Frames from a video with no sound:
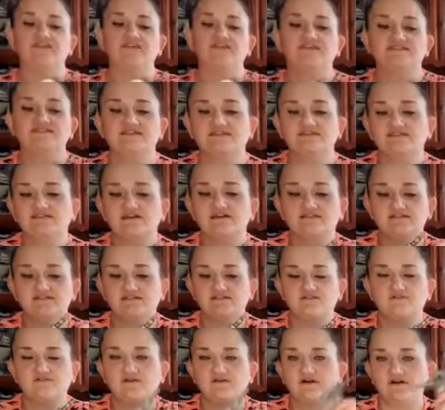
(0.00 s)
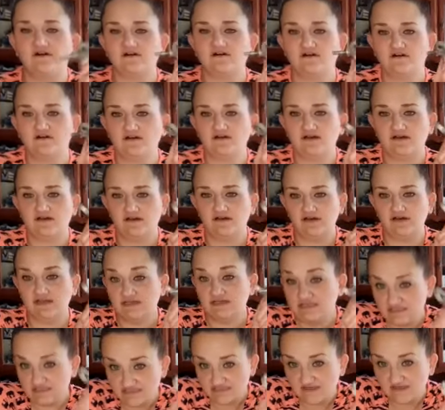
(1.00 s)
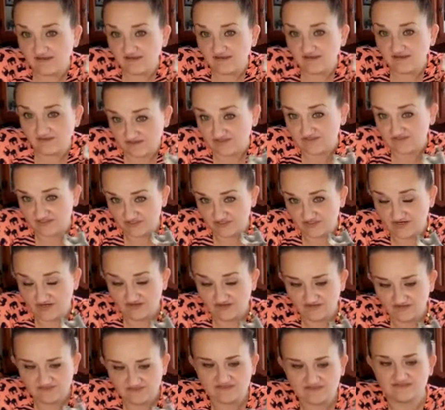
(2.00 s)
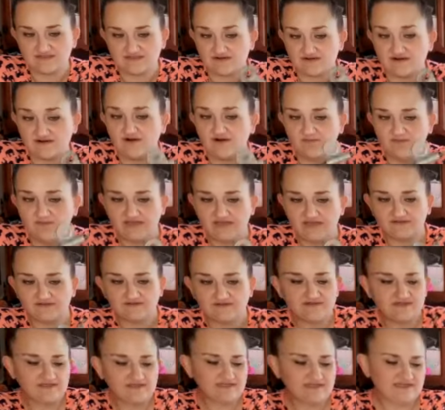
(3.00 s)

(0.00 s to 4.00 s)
This is also, at least on these trucks, they're all metal.